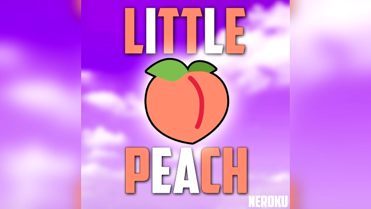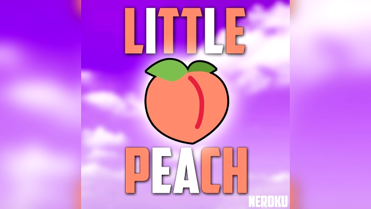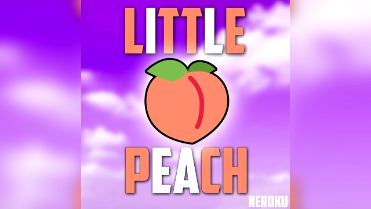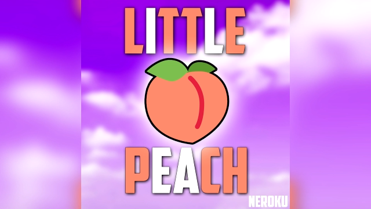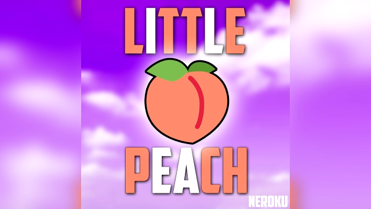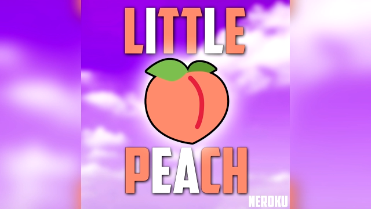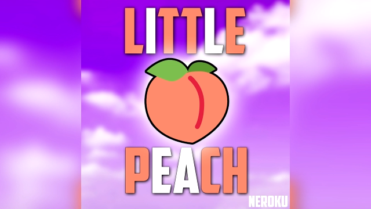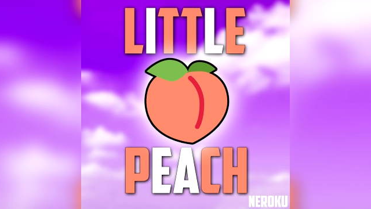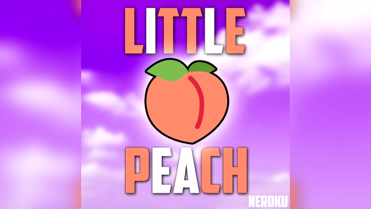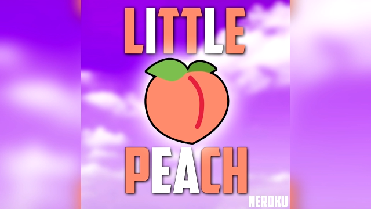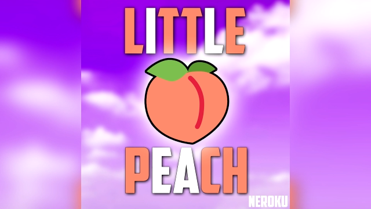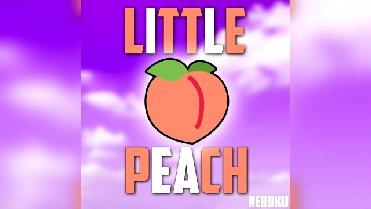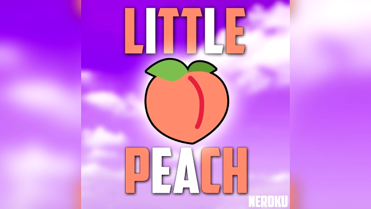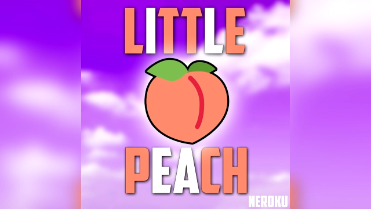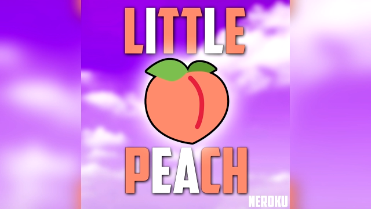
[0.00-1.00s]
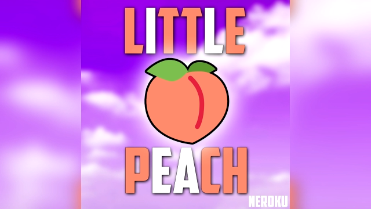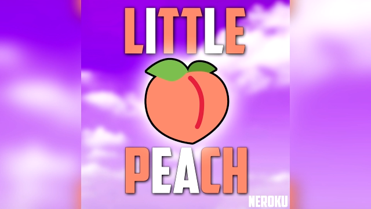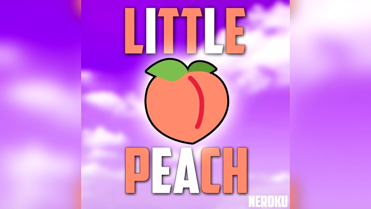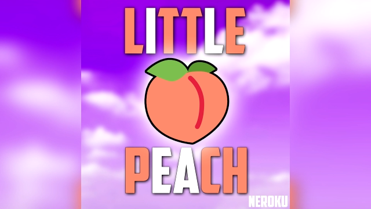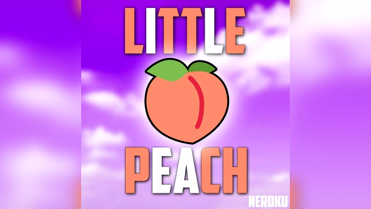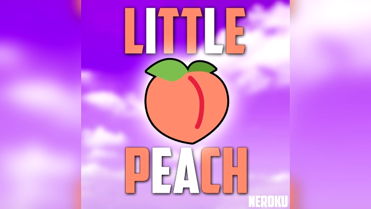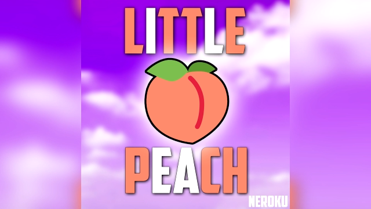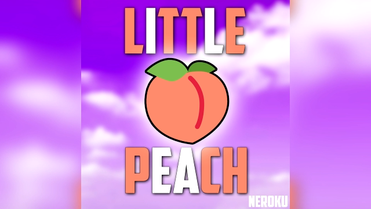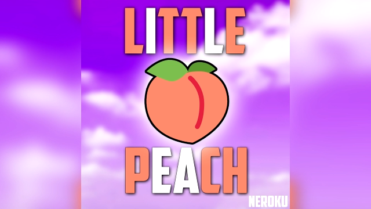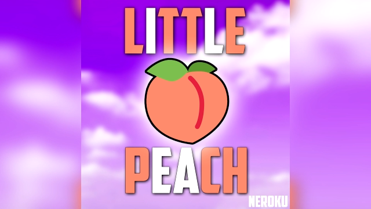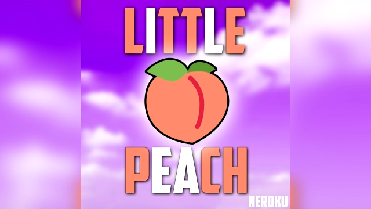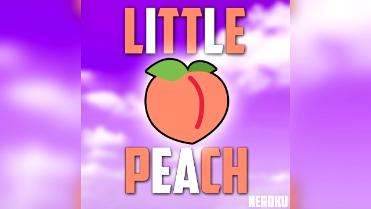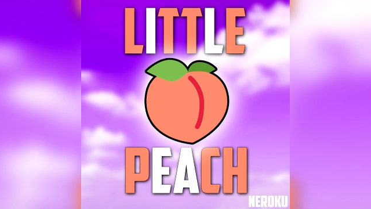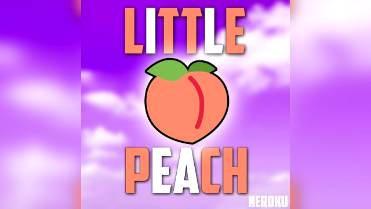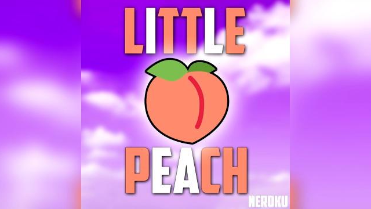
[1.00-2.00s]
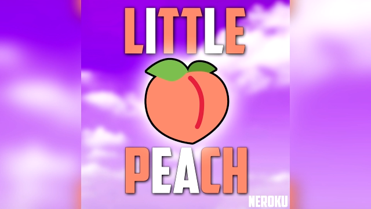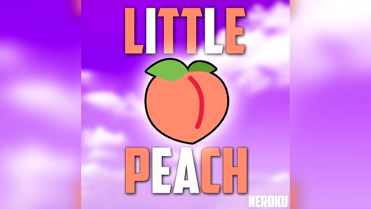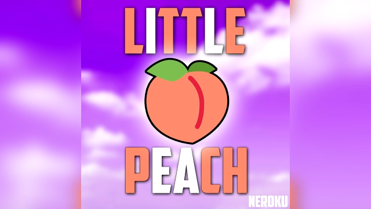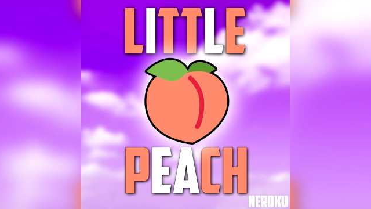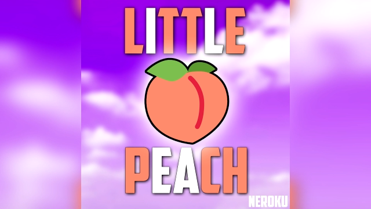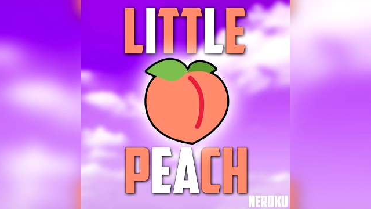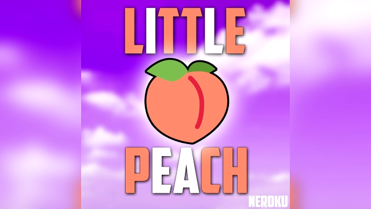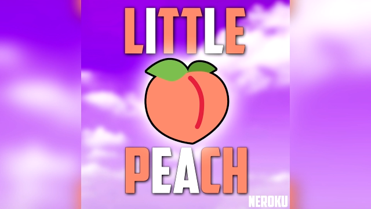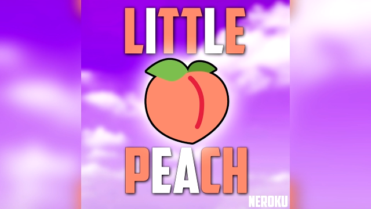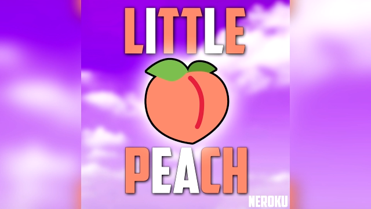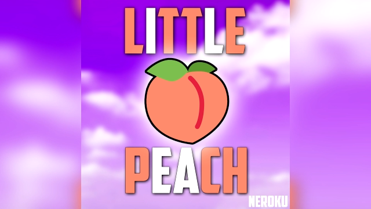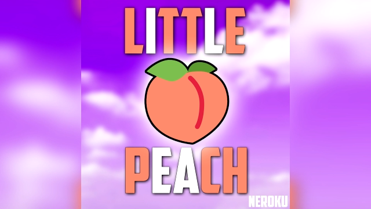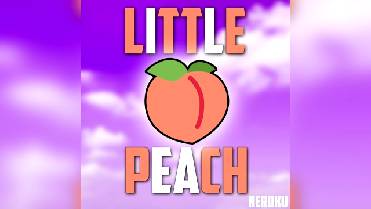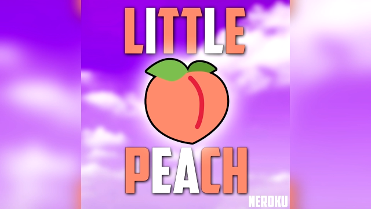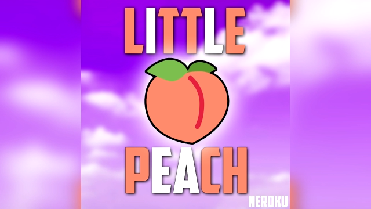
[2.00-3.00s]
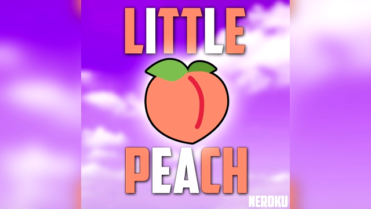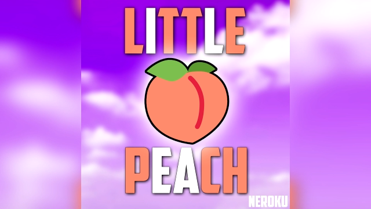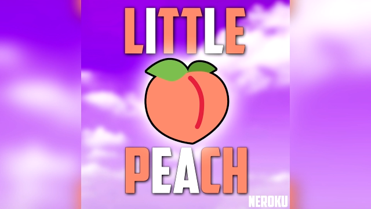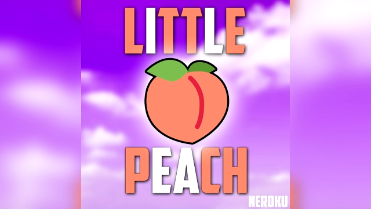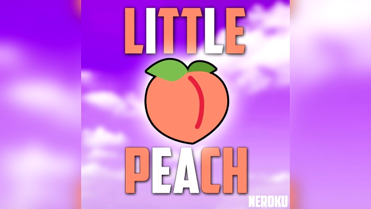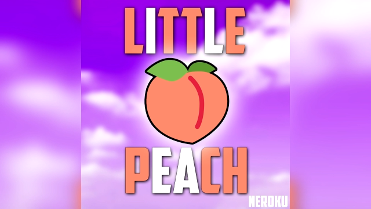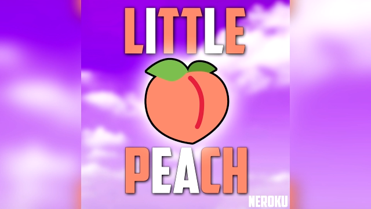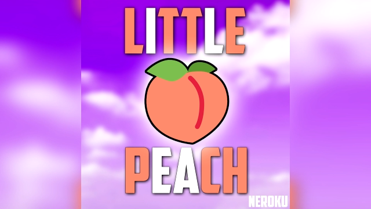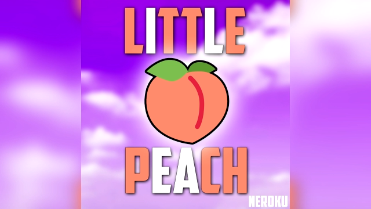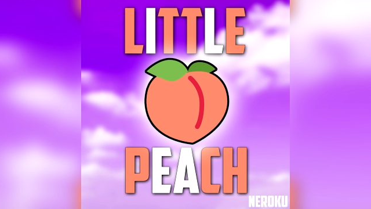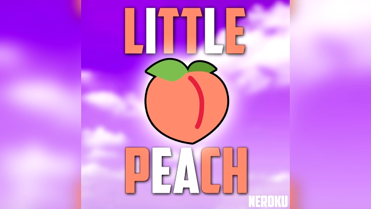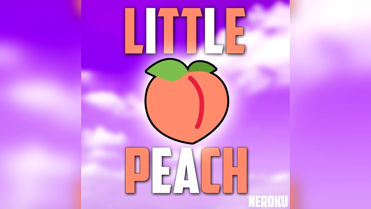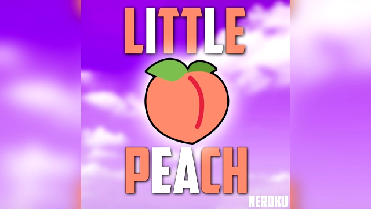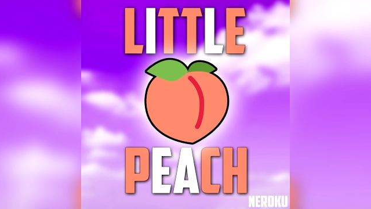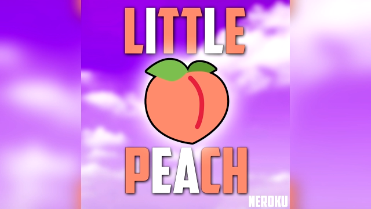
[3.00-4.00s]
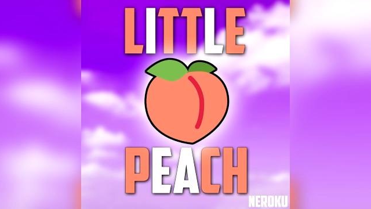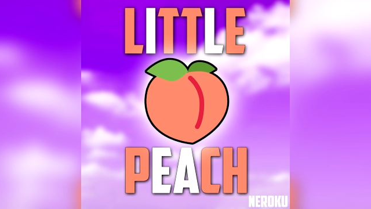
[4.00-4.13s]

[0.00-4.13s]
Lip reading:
Nobody's mouth can be seen.